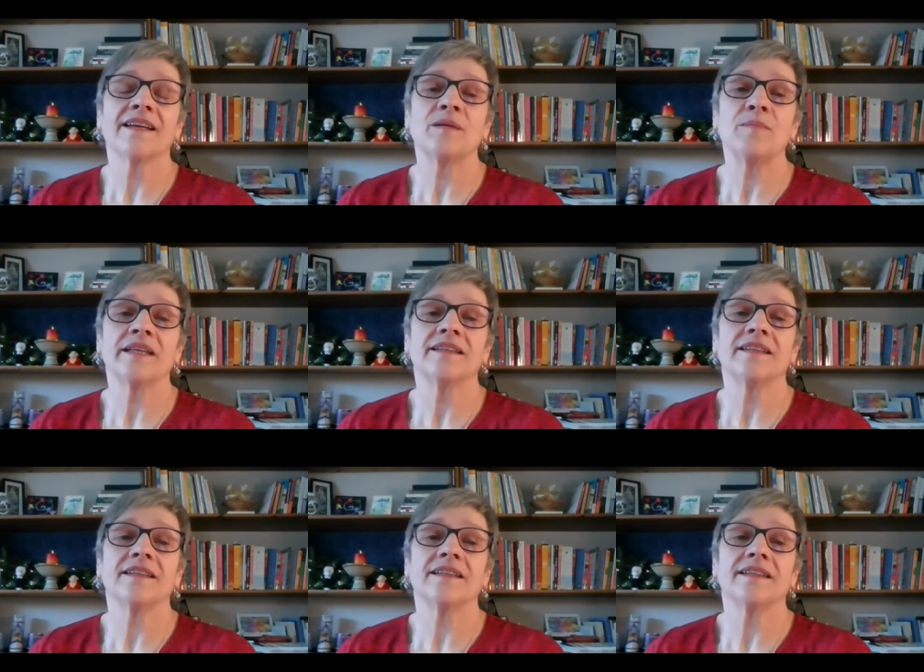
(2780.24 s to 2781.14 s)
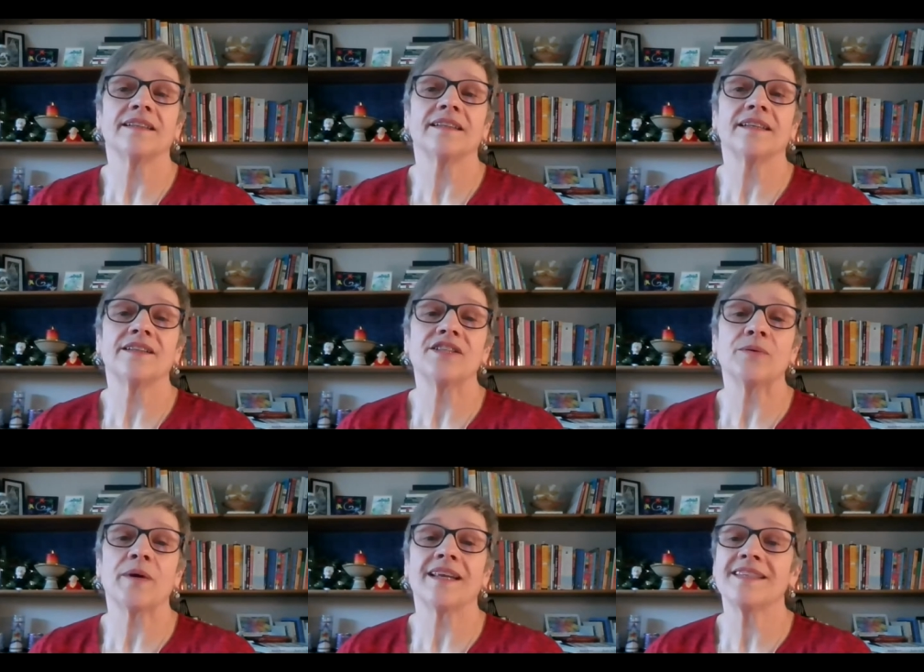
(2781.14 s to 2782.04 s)
I commit
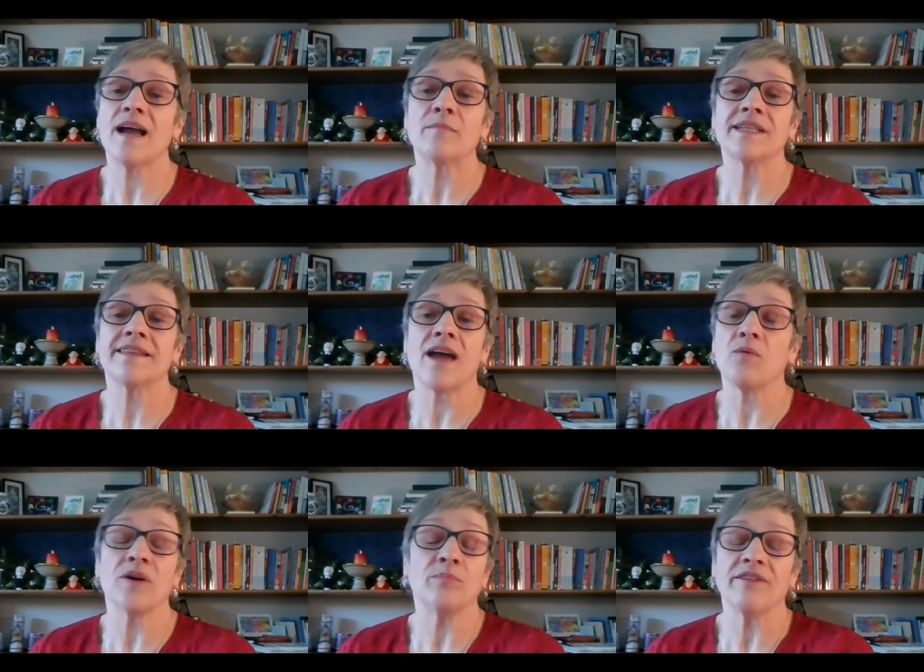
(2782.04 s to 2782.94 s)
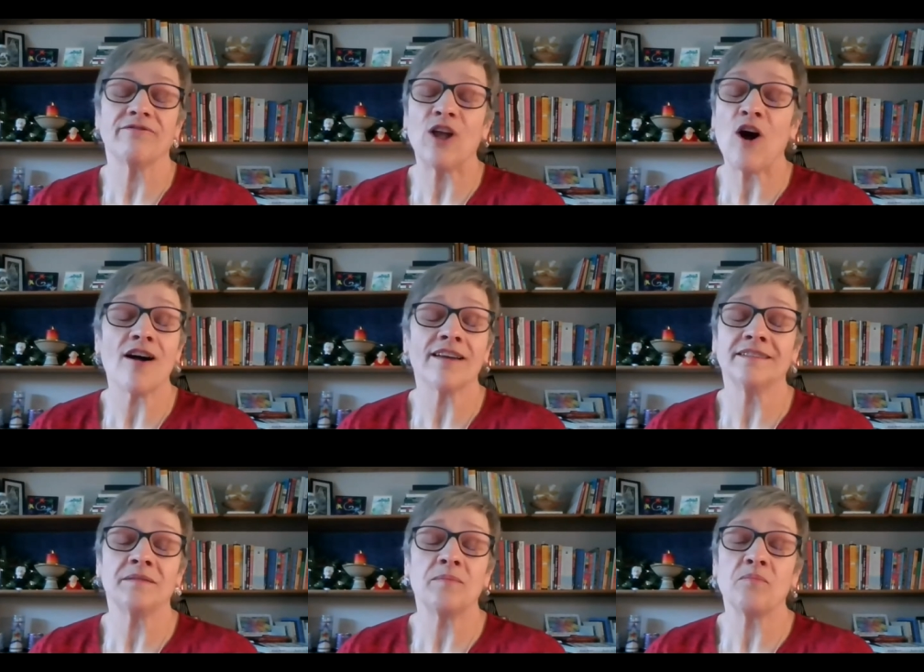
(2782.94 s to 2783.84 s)
to an attempt that will be
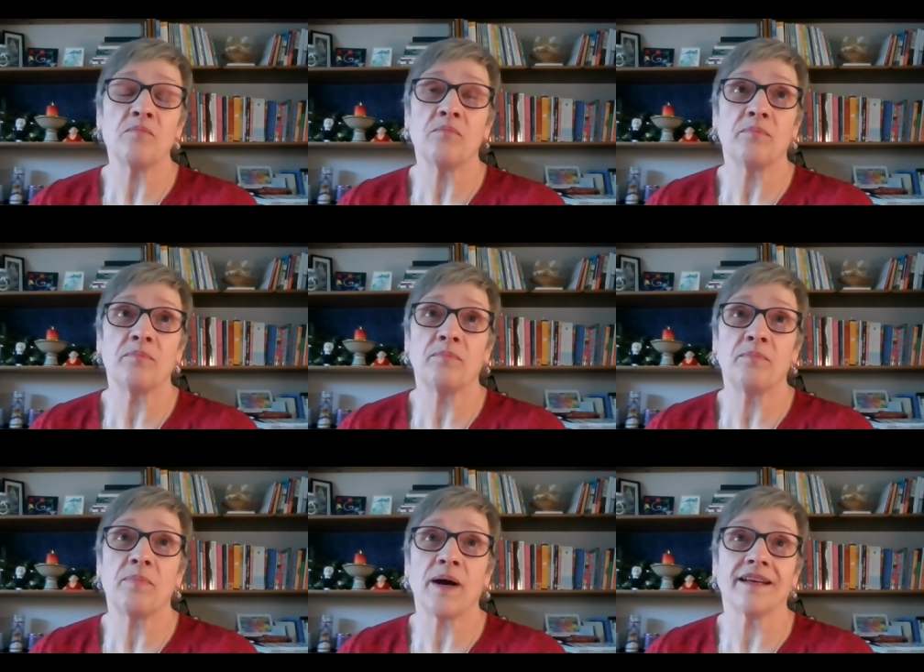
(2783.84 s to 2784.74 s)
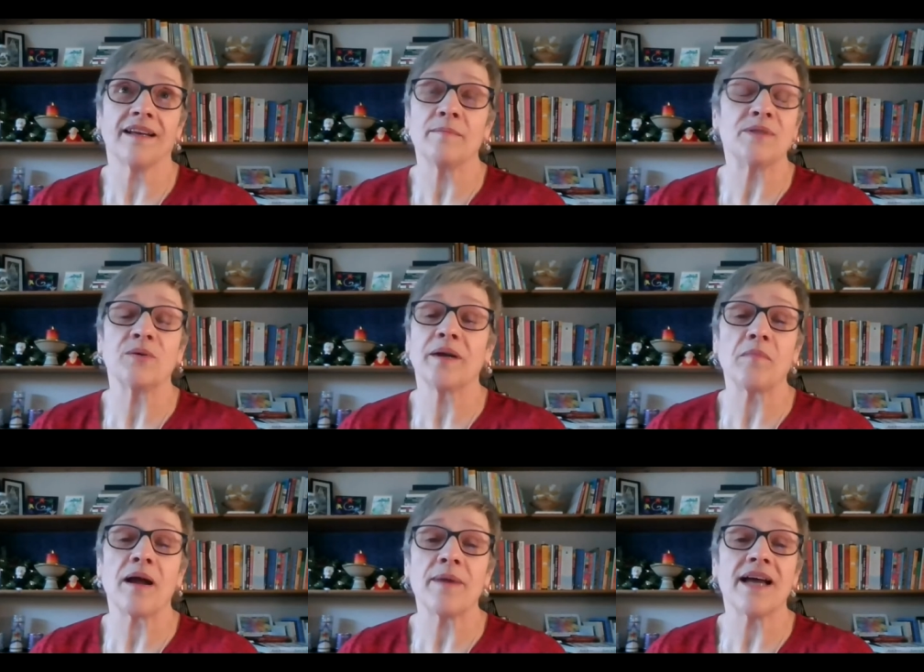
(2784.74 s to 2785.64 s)
flawed, but I'm doing
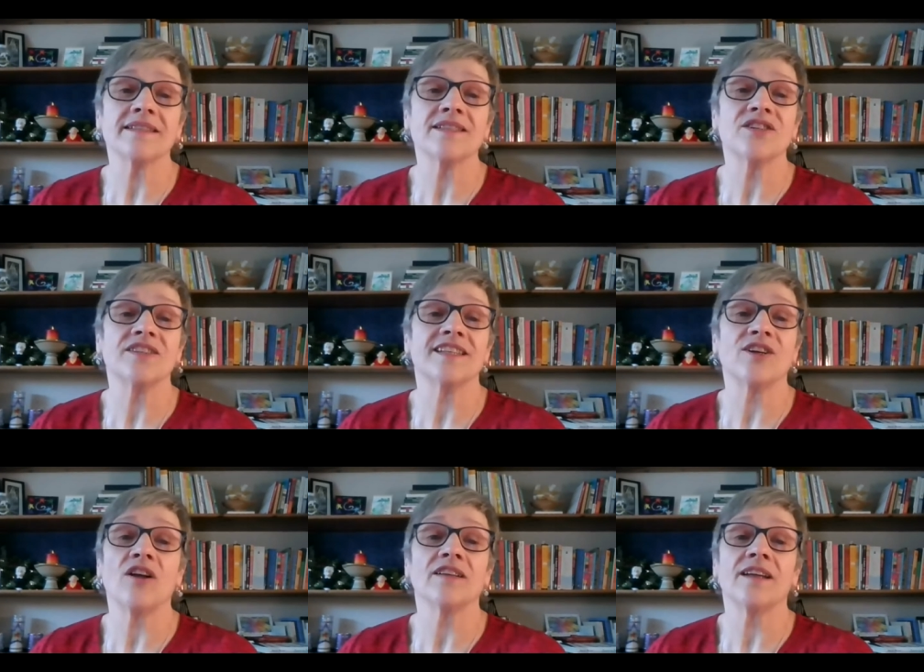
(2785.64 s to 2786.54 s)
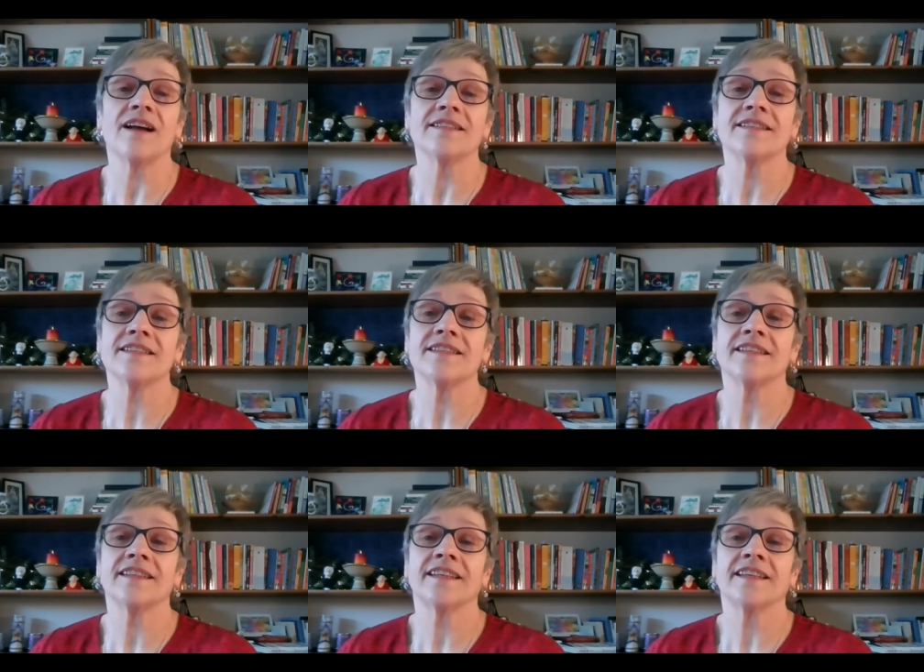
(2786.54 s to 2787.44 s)
my best to decolonize
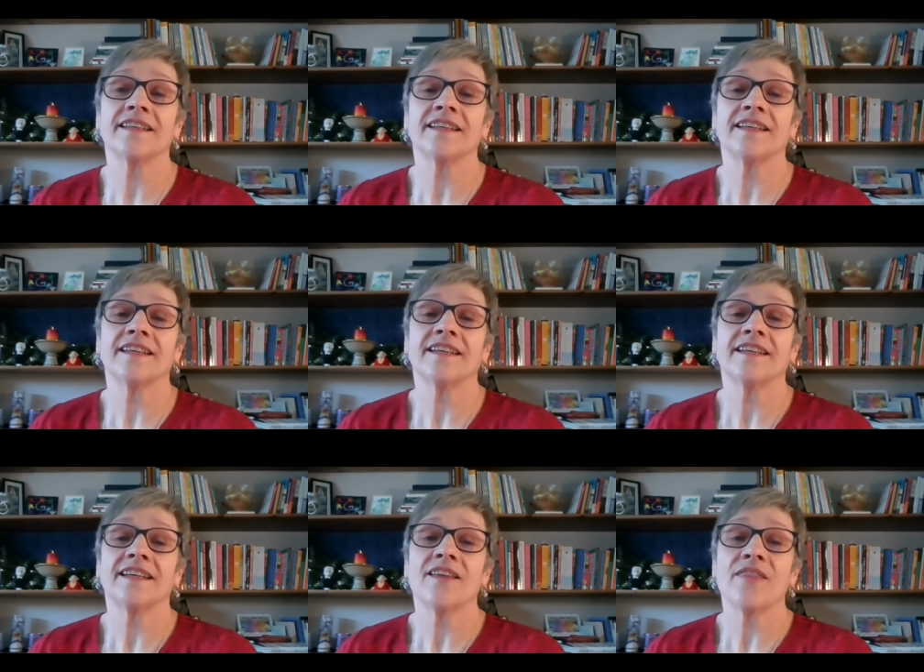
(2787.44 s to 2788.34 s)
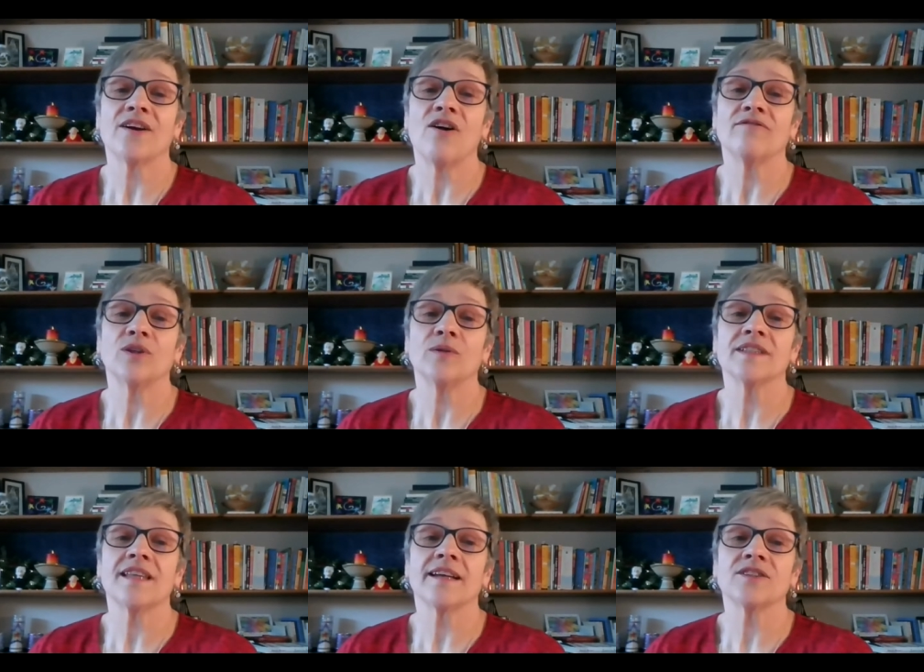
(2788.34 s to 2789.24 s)
the
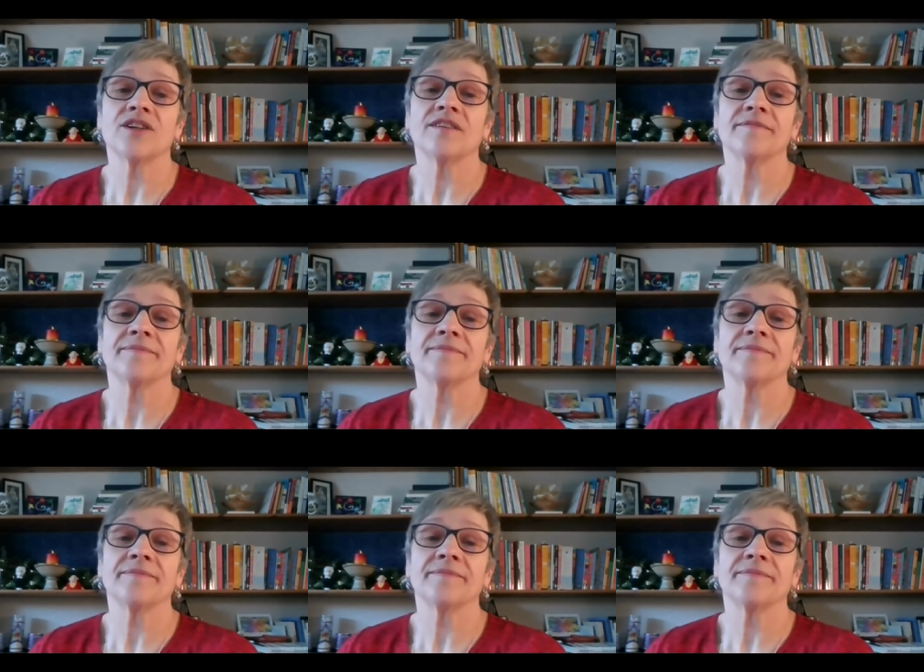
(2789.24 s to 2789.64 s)
confluence lecture.